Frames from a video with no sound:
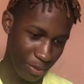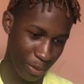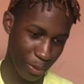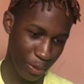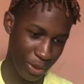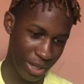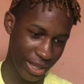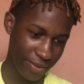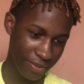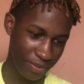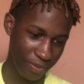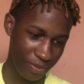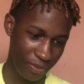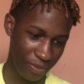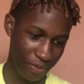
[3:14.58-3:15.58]
Mommy.
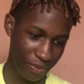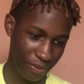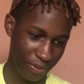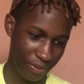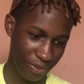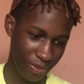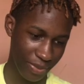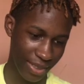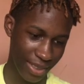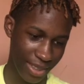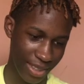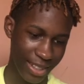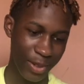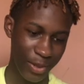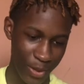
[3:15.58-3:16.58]

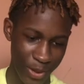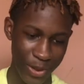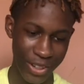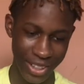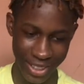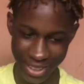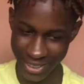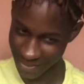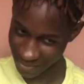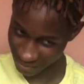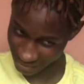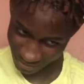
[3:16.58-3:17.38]
Look good, don't.